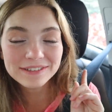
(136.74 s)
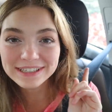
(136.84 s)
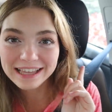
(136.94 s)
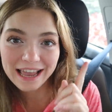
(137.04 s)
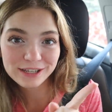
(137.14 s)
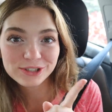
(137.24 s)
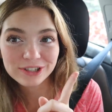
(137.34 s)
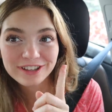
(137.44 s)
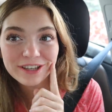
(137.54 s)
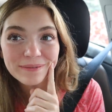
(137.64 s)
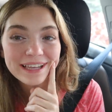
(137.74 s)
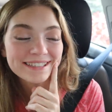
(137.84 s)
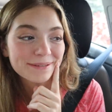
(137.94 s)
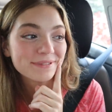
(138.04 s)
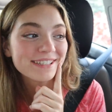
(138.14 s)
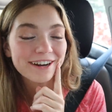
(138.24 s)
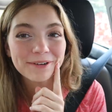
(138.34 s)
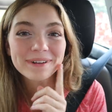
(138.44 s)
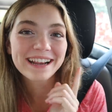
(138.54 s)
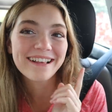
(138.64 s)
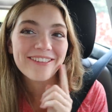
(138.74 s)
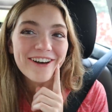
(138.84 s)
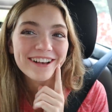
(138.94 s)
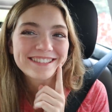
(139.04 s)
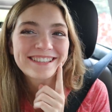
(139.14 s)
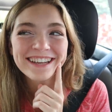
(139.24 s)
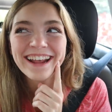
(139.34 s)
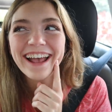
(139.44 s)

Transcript: leaving extra early because I'm scared I'm gonna get lost.